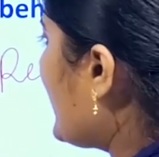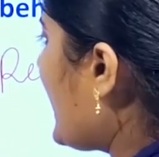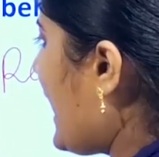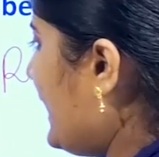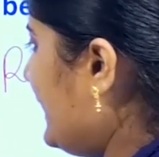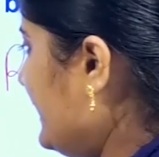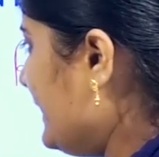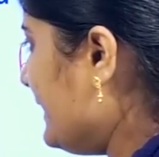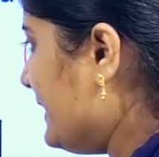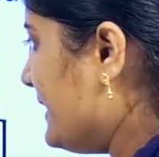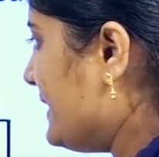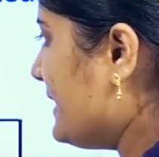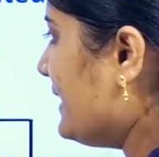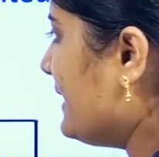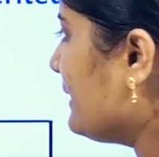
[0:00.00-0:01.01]
and
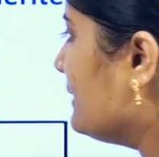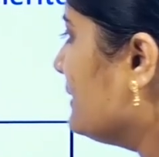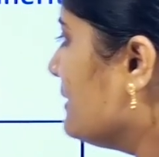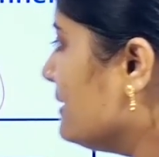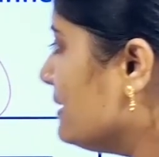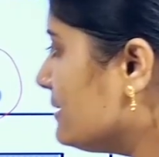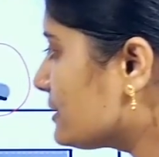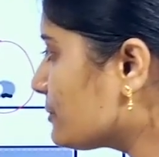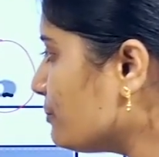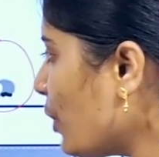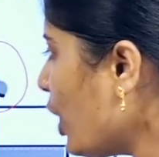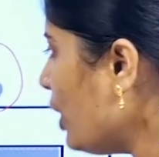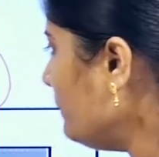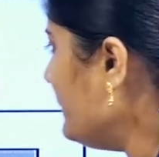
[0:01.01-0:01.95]
here small